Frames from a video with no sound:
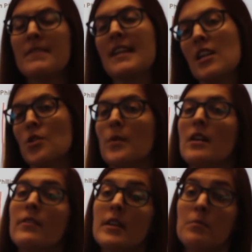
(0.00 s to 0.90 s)
the natural rate
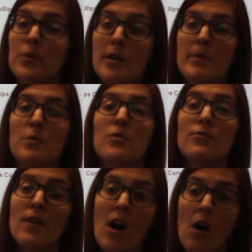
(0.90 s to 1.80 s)
of unemployment will
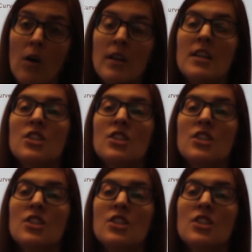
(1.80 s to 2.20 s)
fall,